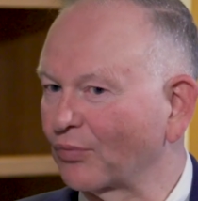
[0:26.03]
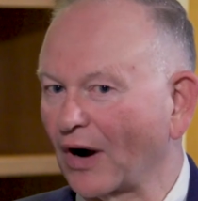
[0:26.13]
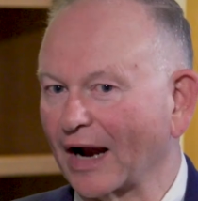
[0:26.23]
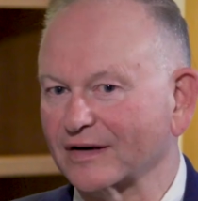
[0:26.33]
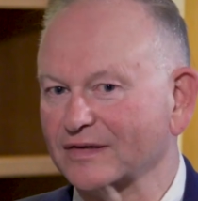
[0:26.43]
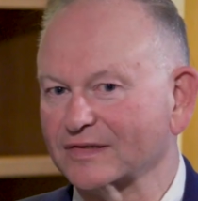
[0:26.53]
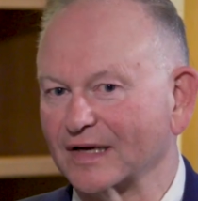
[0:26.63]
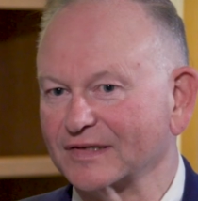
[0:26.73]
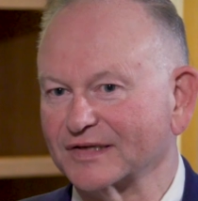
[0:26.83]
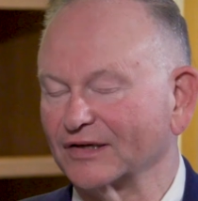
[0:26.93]
practice.
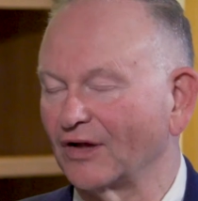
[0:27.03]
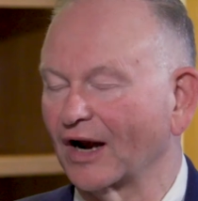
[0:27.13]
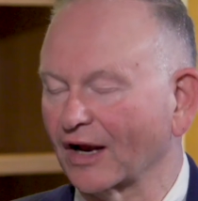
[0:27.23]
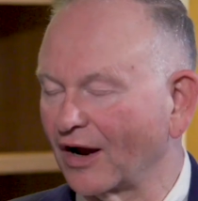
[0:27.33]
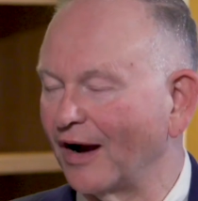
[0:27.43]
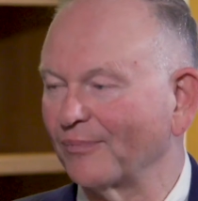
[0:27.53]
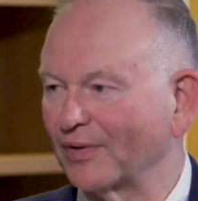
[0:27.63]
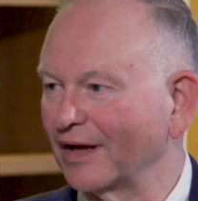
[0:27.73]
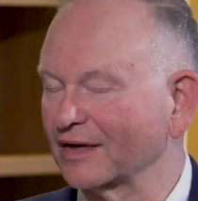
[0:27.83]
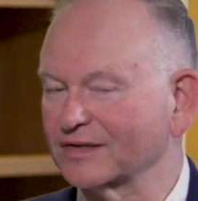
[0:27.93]
I see a lot of
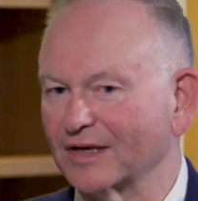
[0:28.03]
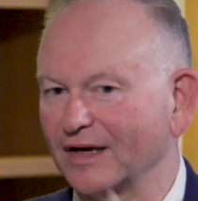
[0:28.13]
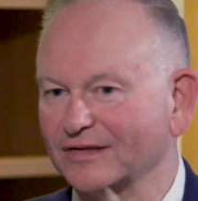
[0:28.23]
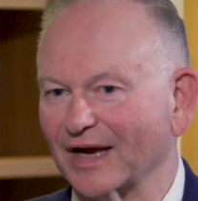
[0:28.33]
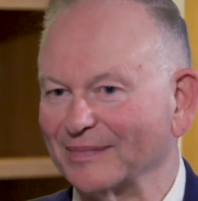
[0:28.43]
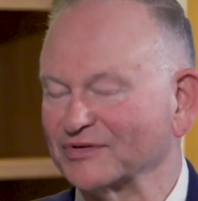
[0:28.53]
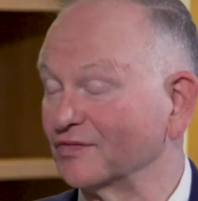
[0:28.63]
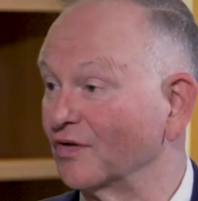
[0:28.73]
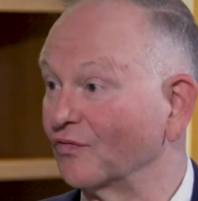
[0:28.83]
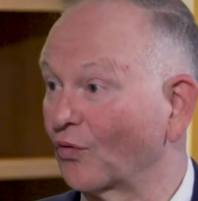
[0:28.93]
complex types
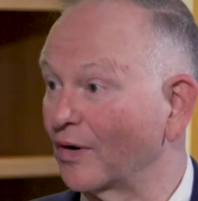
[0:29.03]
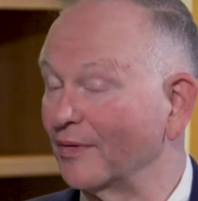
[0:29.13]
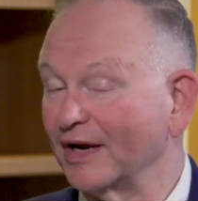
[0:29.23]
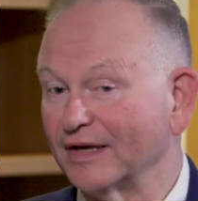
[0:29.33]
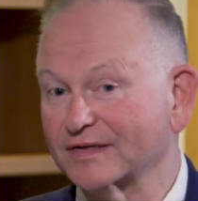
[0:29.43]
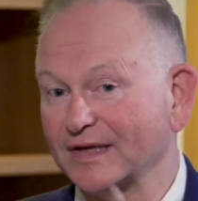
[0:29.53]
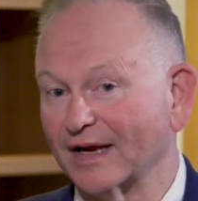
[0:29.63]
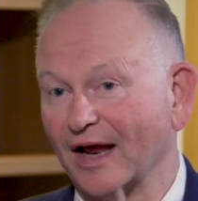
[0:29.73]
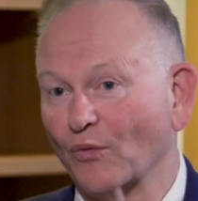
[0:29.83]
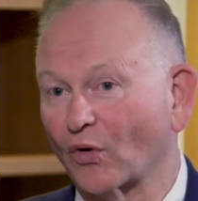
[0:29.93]
of deformities,
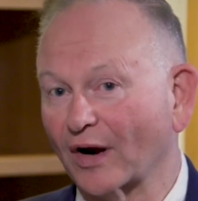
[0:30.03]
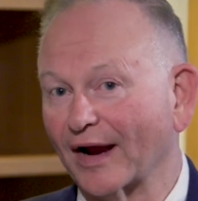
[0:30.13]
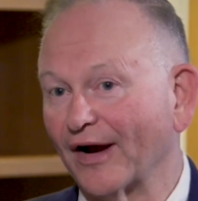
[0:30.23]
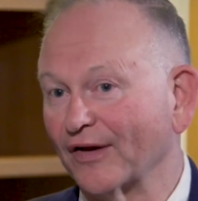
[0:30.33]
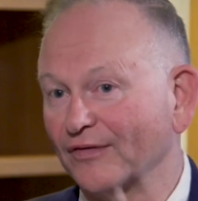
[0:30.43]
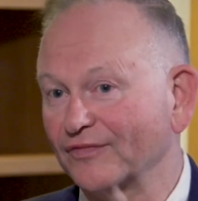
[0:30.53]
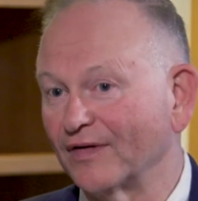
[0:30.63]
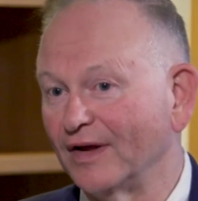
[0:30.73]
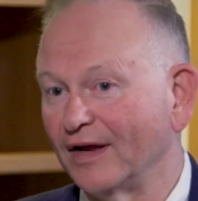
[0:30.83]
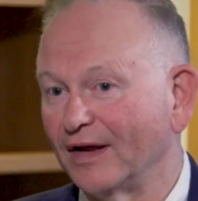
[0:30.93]
and I work out
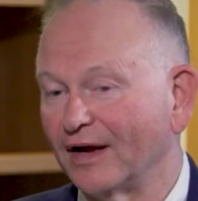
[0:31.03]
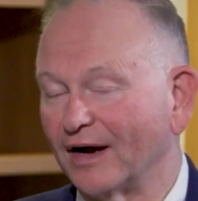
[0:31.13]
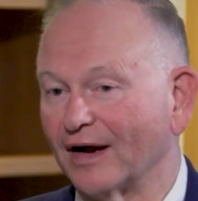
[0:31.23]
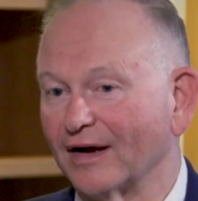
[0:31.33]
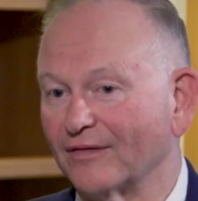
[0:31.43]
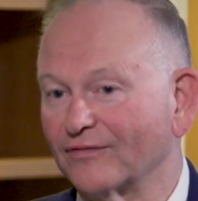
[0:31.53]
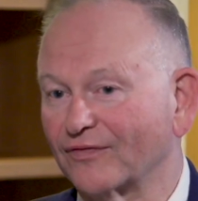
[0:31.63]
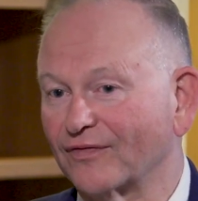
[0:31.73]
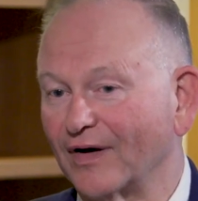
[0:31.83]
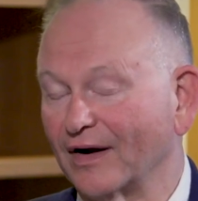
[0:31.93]
of
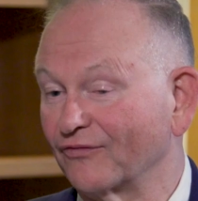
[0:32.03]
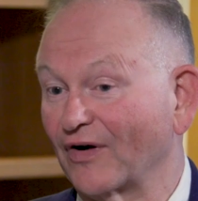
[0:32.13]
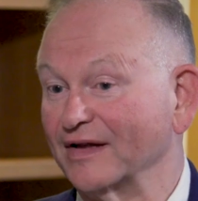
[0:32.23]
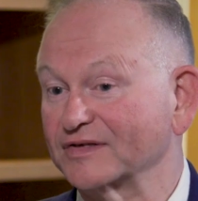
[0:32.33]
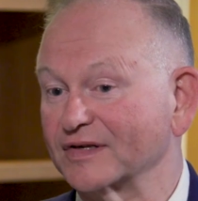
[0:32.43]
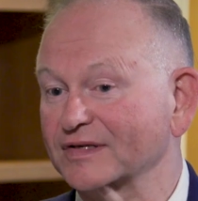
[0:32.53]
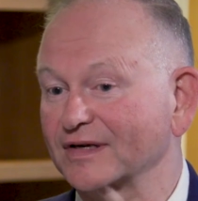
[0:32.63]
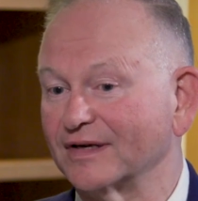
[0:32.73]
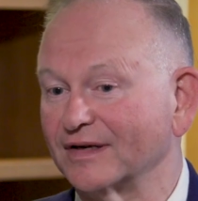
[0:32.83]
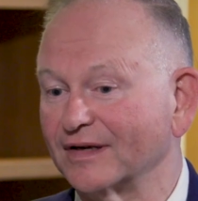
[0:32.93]

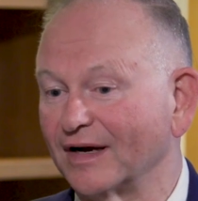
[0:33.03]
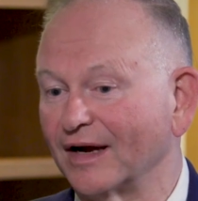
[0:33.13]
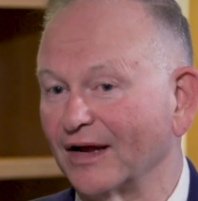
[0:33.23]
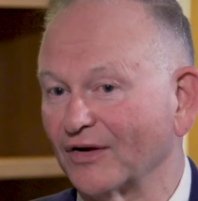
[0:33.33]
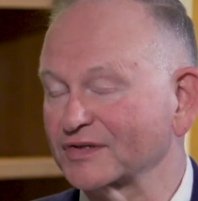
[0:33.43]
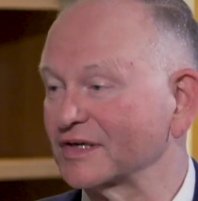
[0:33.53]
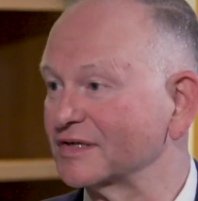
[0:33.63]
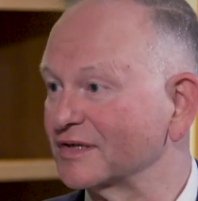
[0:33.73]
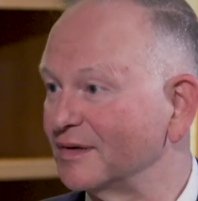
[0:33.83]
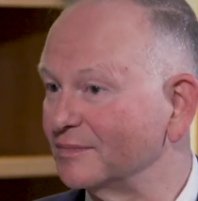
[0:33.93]
Franciscan Health
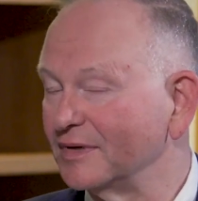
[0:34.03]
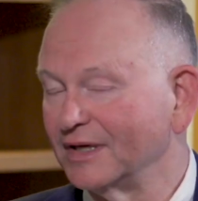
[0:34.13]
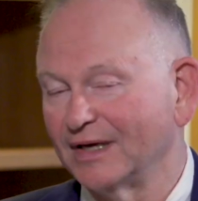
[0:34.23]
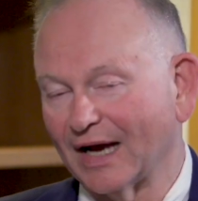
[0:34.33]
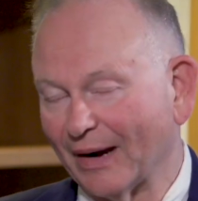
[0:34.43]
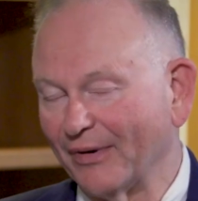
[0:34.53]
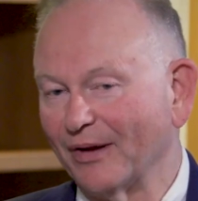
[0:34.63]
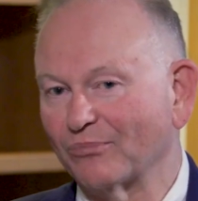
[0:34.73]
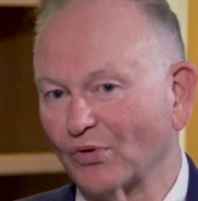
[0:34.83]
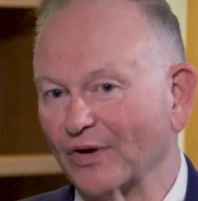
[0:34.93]
System. I'm an
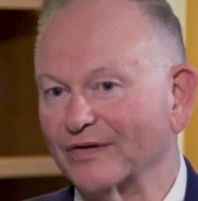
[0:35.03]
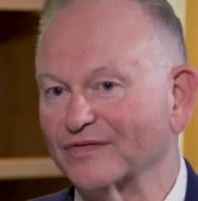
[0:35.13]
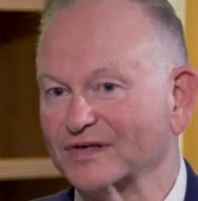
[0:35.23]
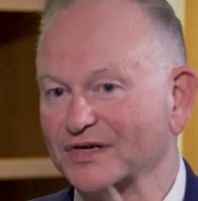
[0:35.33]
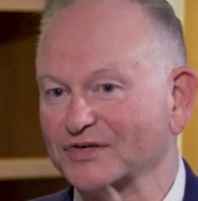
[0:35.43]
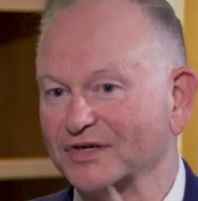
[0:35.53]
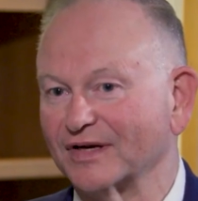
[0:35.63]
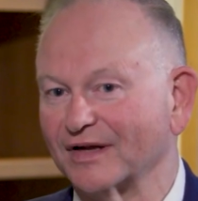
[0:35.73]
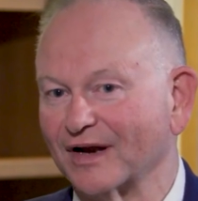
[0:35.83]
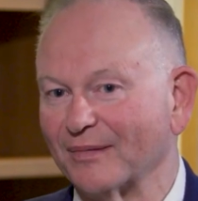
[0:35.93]
employed
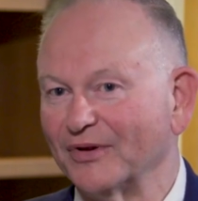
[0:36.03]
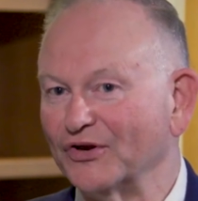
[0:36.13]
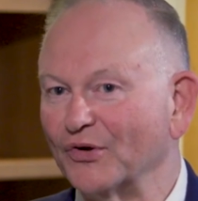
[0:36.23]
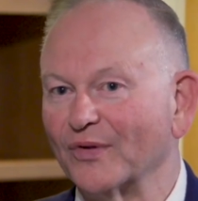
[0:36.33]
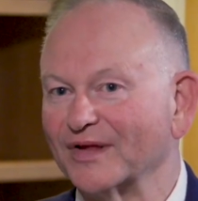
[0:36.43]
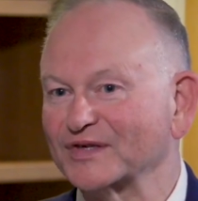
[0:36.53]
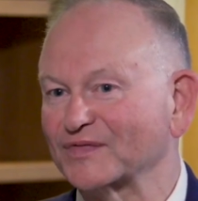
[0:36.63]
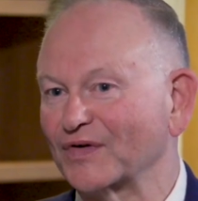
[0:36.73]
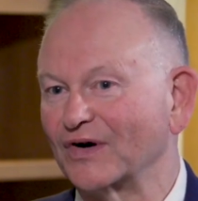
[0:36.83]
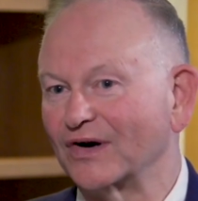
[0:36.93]
physician, and I've been doing this
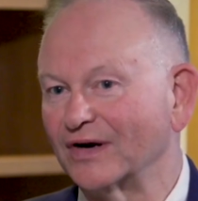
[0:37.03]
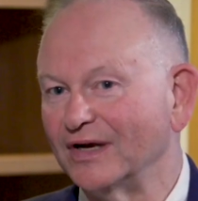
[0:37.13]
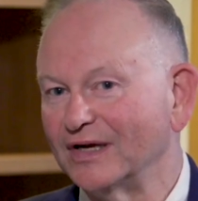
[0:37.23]
for